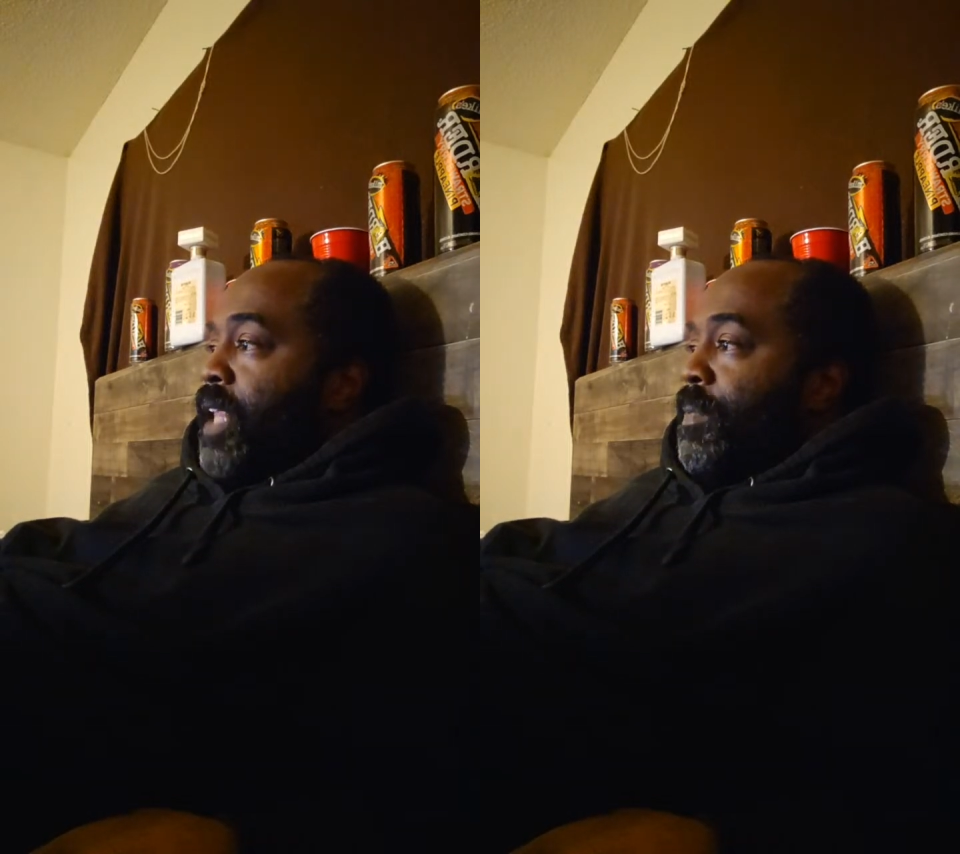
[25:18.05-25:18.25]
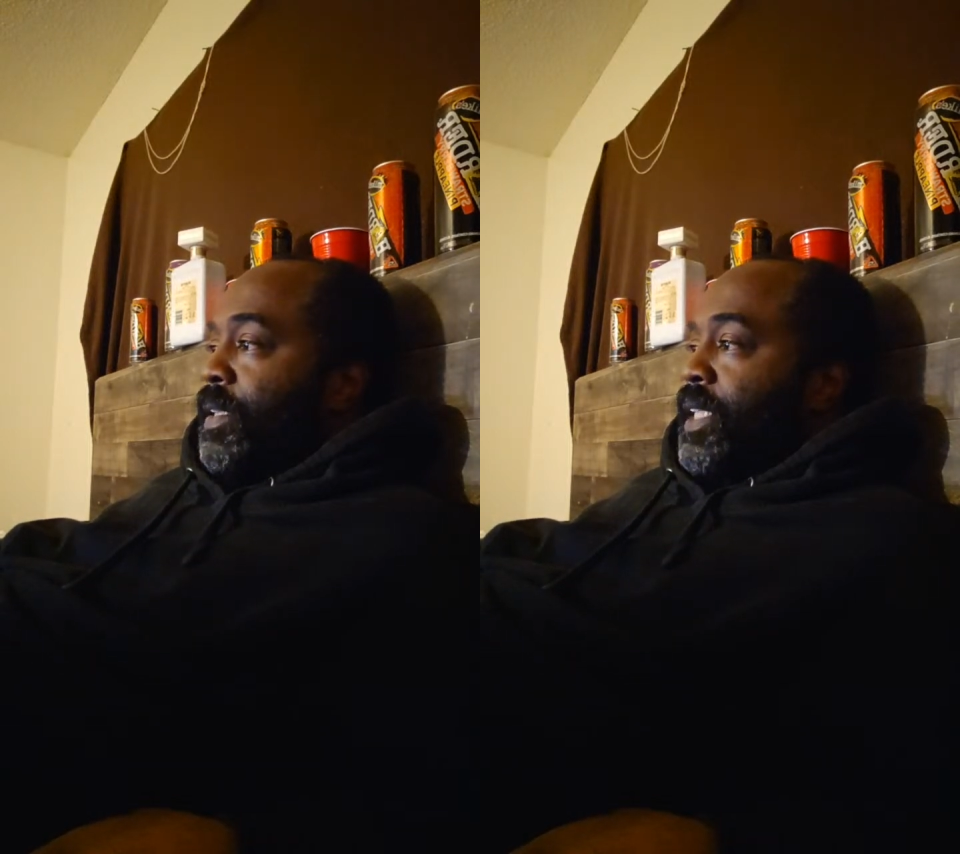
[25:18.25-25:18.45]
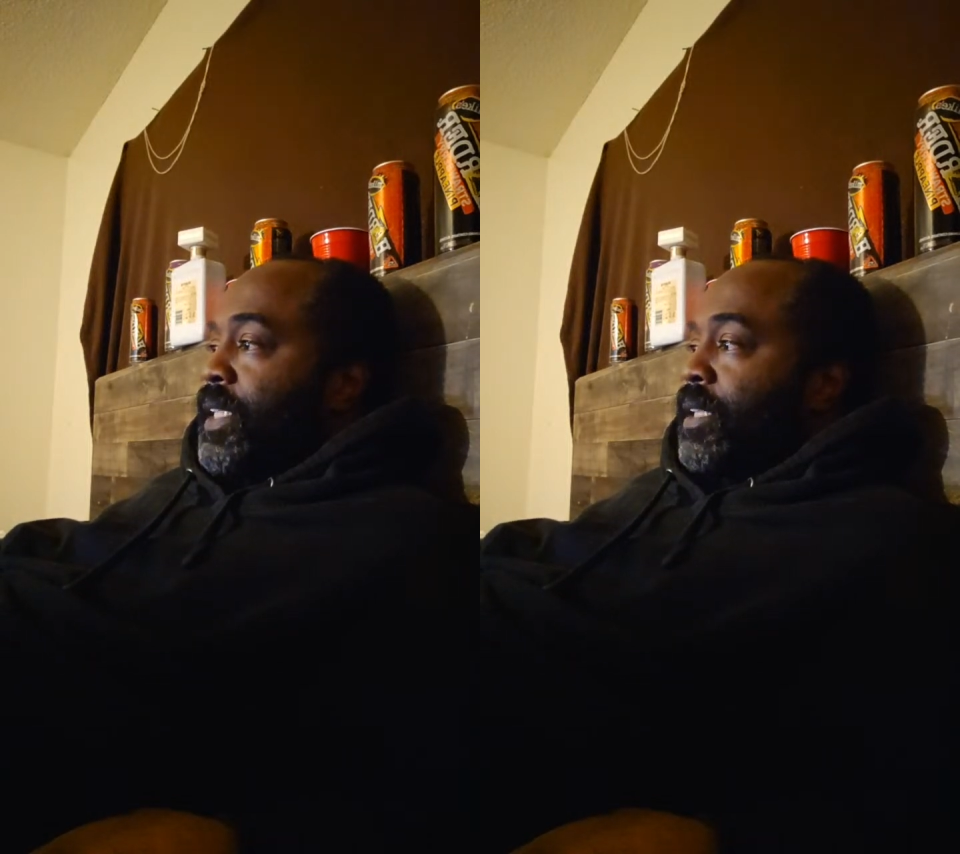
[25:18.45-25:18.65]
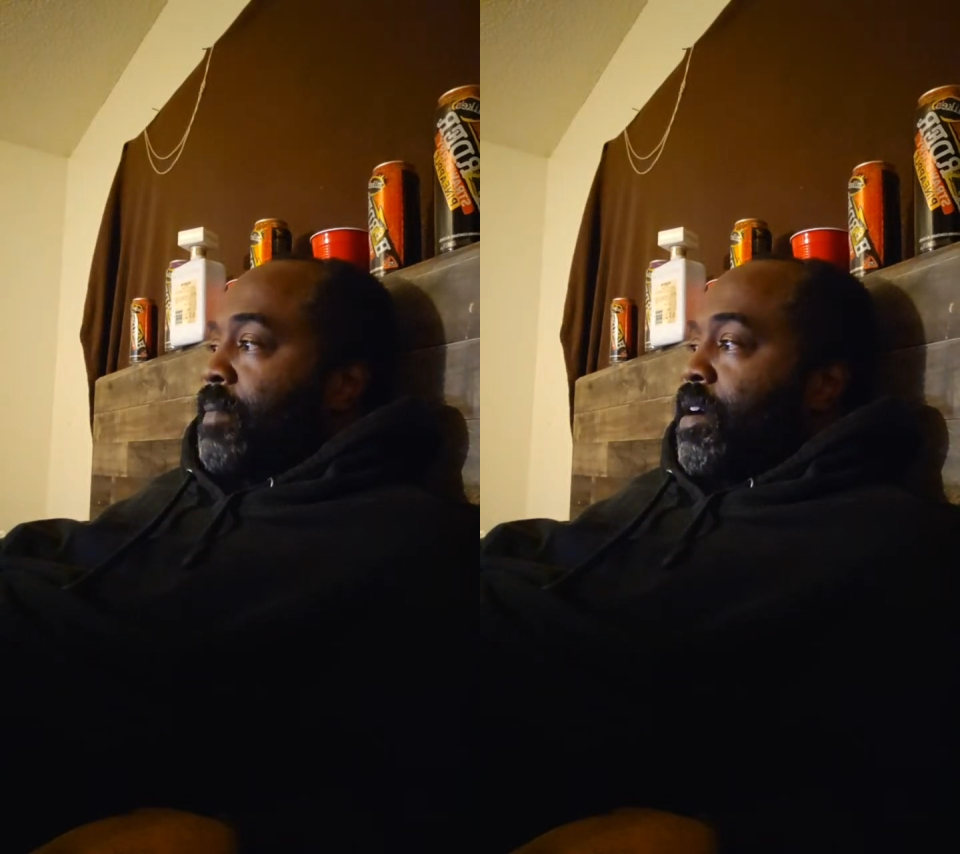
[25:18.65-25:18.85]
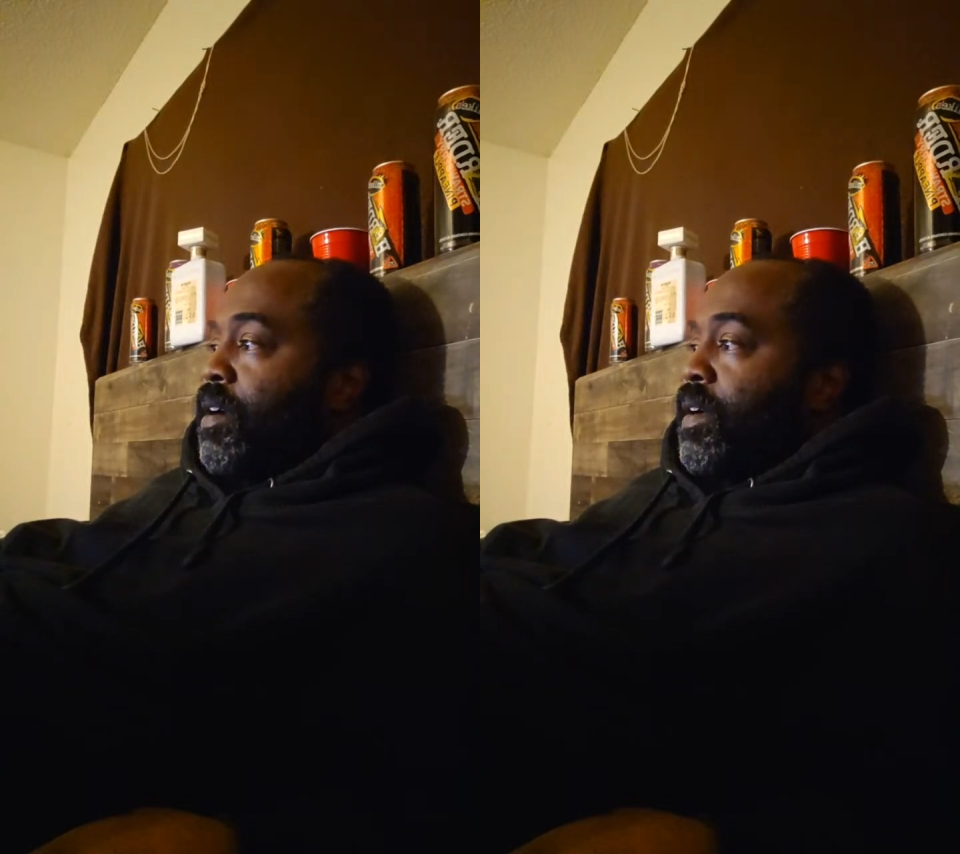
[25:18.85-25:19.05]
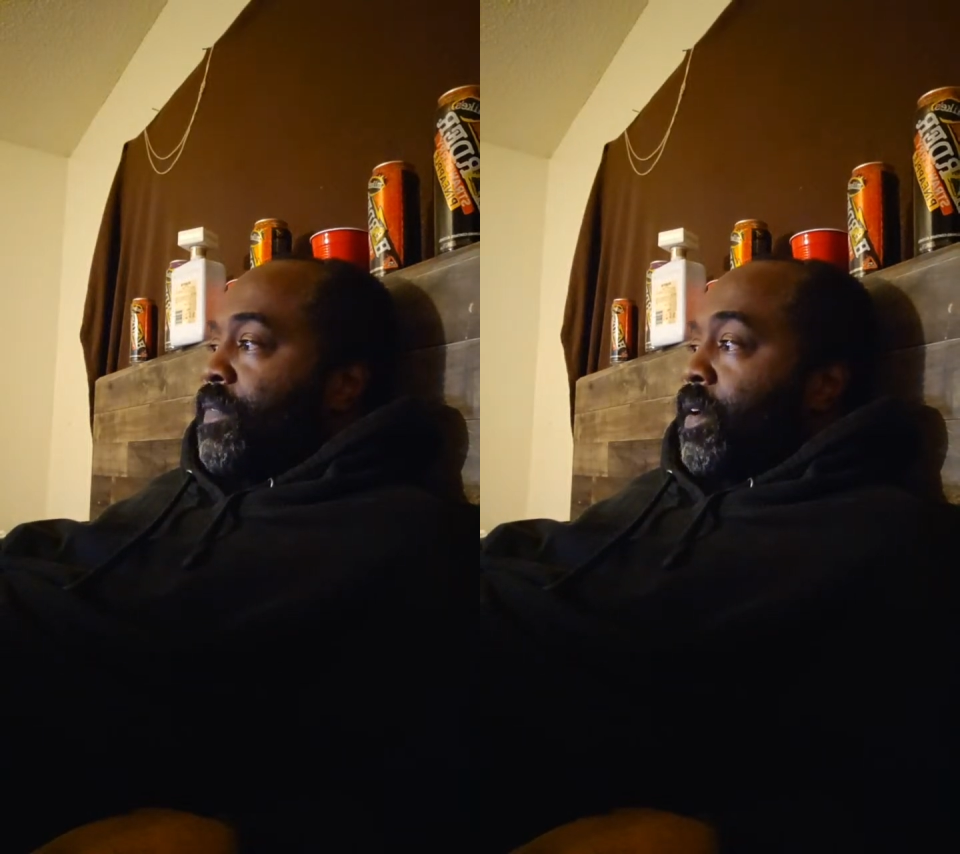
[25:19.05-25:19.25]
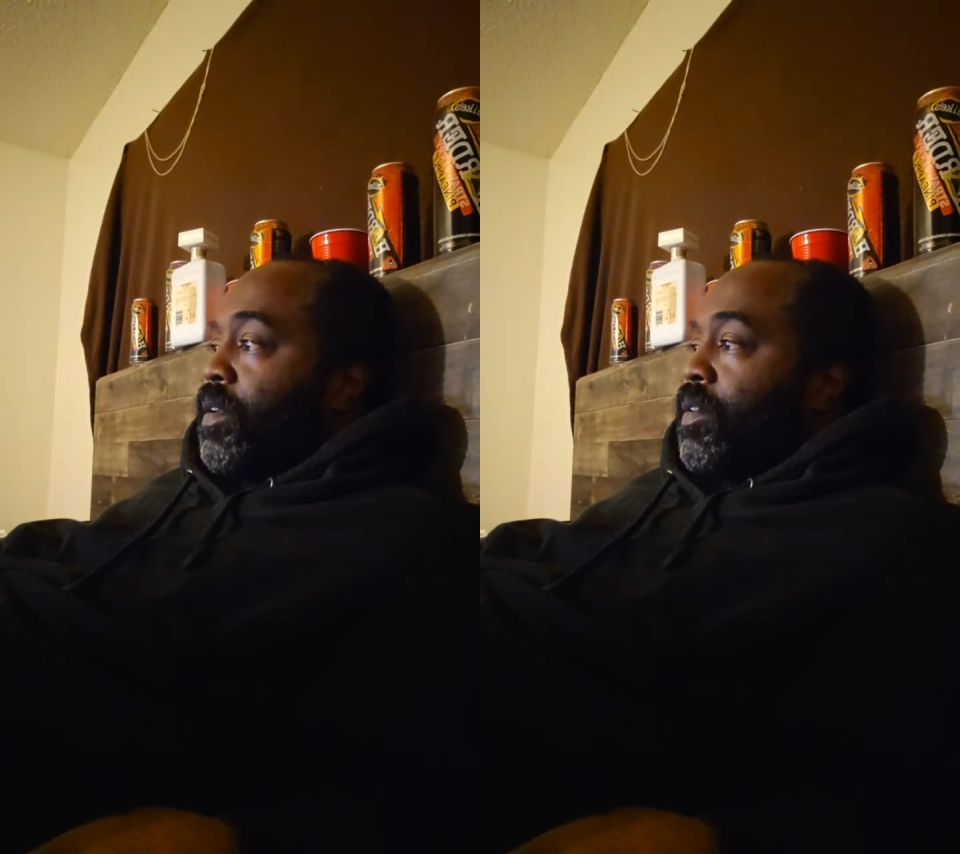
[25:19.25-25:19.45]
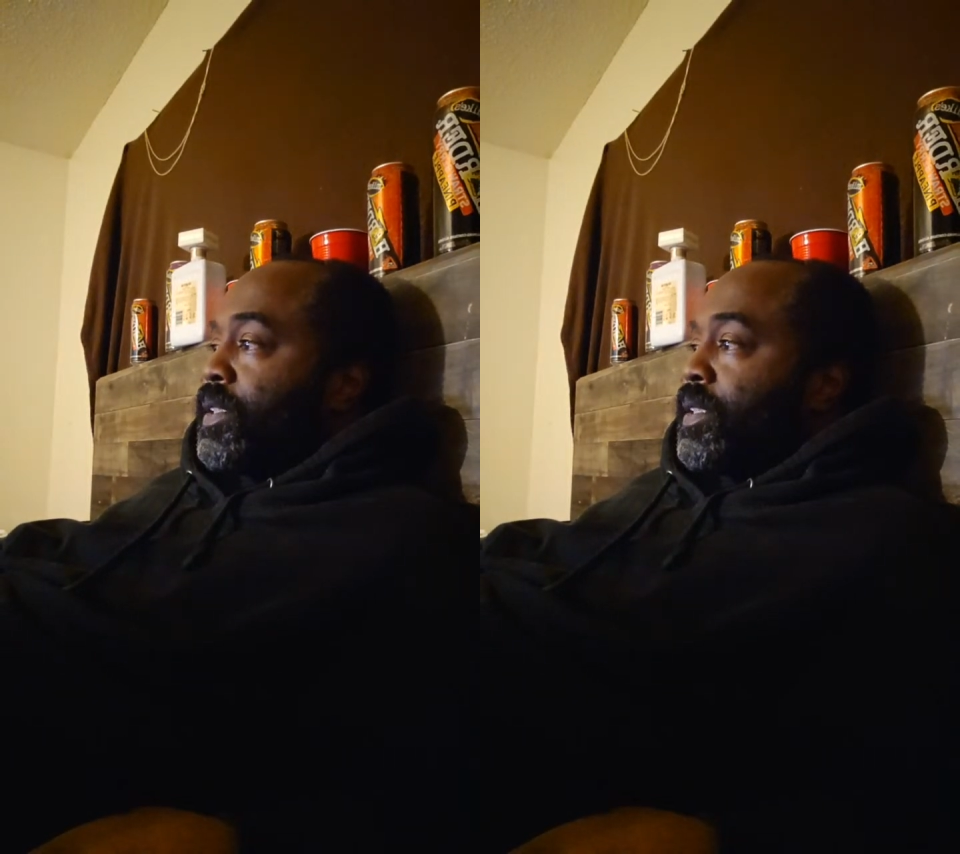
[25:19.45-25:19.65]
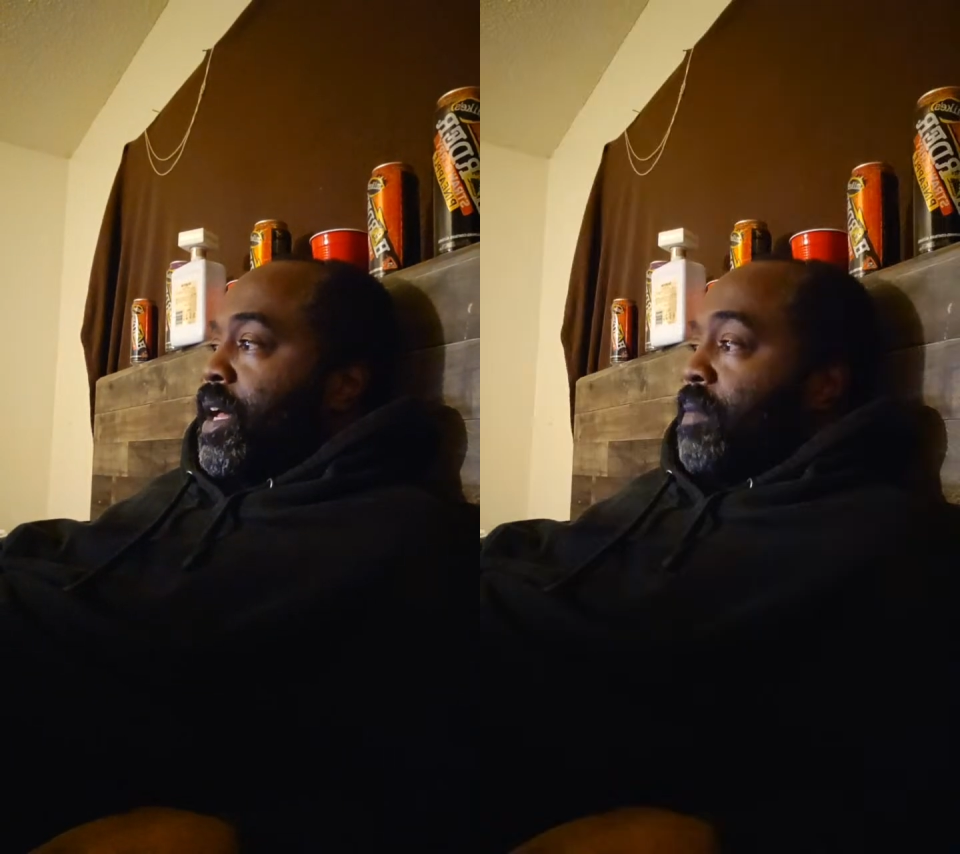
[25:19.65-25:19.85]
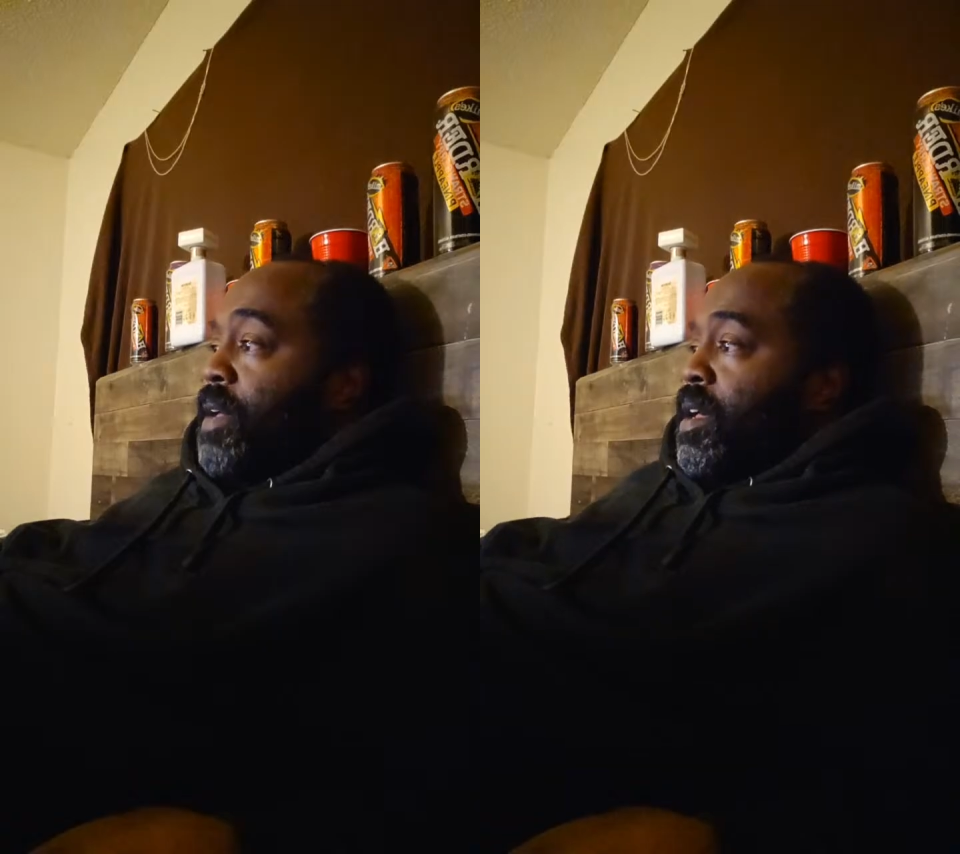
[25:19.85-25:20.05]
clapping cheeks in America for the longest
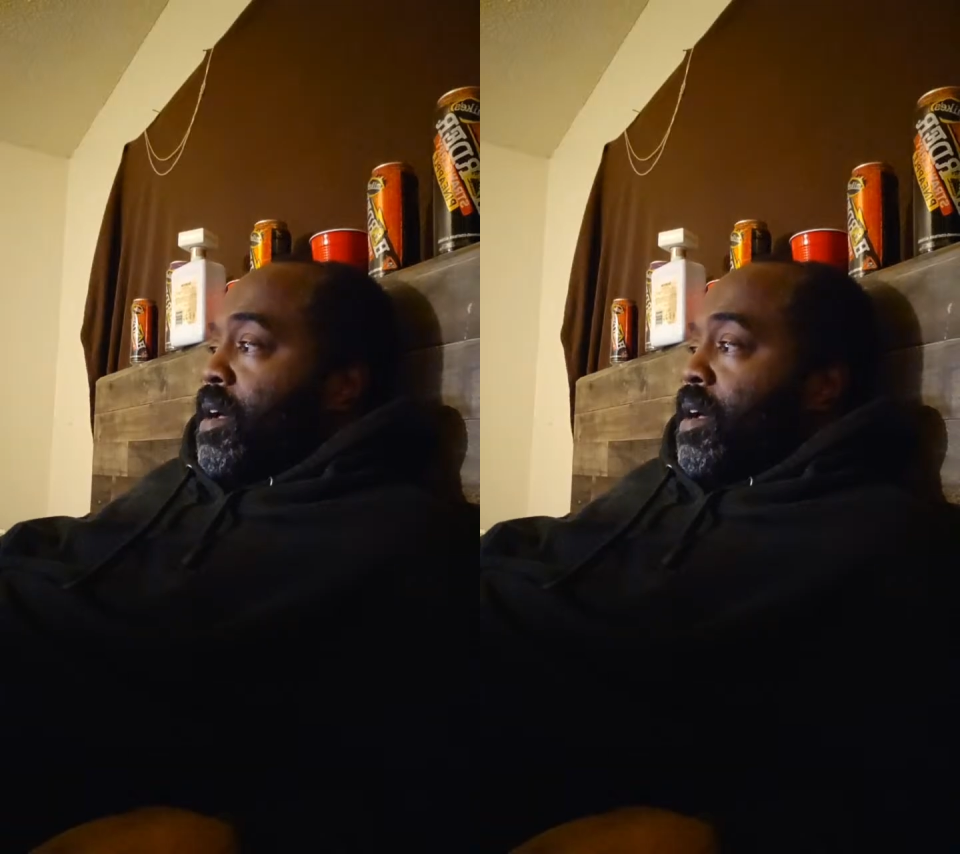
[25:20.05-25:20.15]
time.